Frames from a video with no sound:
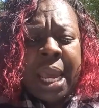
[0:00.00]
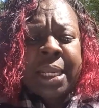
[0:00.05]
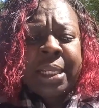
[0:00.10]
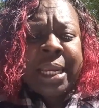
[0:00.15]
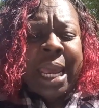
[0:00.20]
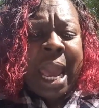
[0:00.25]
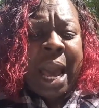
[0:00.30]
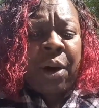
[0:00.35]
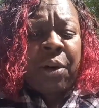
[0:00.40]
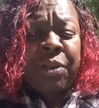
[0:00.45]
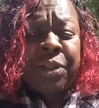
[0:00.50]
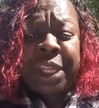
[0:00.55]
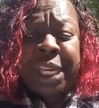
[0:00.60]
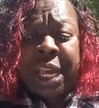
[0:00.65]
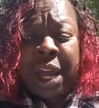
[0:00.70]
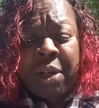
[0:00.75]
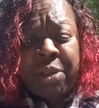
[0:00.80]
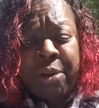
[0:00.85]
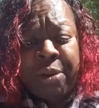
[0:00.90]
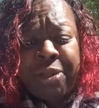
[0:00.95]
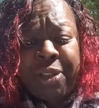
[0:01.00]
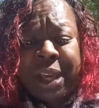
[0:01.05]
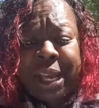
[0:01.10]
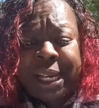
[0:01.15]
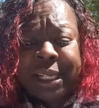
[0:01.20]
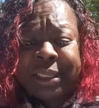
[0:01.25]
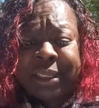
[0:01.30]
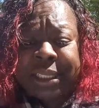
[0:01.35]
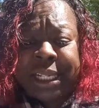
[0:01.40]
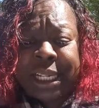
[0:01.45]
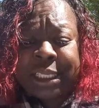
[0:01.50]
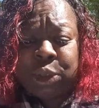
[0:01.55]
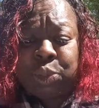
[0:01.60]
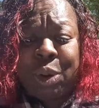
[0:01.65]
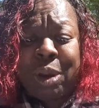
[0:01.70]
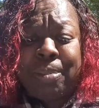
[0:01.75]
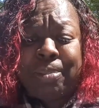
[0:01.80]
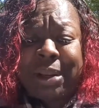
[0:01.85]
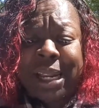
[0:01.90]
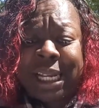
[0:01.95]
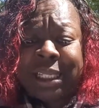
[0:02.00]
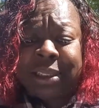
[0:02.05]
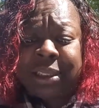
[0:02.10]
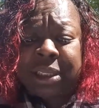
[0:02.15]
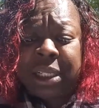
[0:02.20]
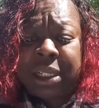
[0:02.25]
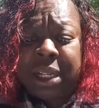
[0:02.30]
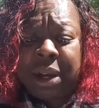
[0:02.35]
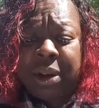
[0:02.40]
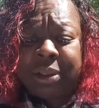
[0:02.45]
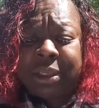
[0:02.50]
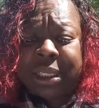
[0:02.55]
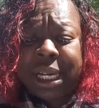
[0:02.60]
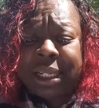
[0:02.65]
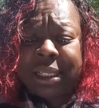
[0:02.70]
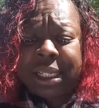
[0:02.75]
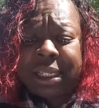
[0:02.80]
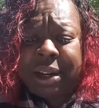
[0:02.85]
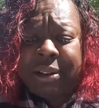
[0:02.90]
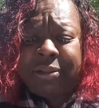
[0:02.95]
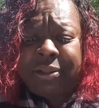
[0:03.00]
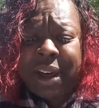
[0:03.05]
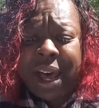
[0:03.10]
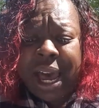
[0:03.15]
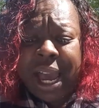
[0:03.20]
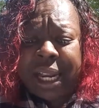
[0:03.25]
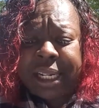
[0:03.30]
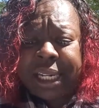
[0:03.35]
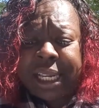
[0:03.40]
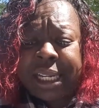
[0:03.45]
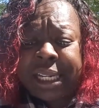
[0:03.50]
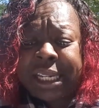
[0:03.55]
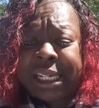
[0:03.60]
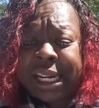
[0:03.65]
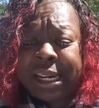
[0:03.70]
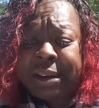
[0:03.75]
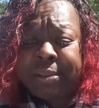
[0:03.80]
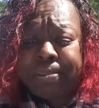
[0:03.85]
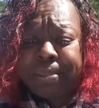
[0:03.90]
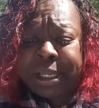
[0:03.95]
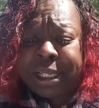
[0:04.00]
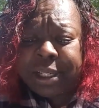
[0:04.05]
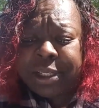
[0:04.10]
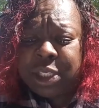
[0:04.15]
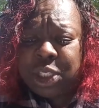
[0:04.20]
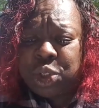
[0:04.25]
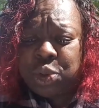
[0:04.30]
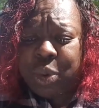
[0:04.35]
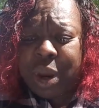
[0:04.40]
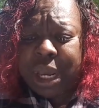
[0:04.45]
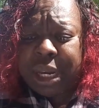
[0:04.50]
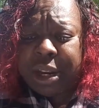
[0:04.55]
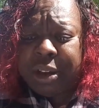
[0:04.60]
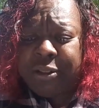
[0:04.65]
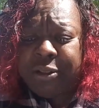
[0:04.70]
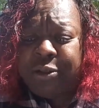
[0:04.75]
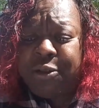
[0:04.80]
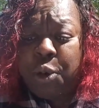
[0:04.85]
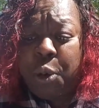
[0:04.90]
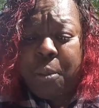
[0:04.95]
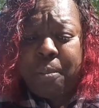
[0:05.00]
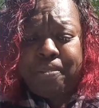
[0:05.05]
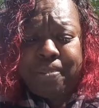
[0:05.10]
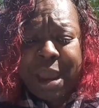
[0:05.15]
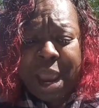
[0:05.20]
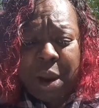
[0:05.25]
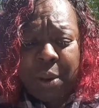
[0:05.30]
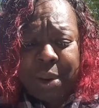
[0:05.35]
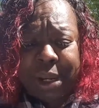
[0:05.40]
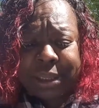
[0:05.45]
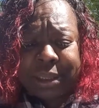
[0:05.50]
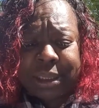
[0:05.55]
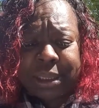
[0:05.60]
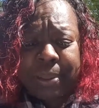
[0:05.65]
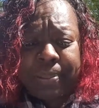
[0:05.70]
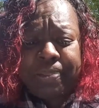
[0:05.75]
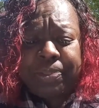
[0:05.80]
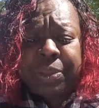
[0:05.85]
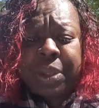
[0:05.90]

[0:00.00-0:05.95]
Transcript: Now, the other thing it says, we place the loans identified in an administrative forbearance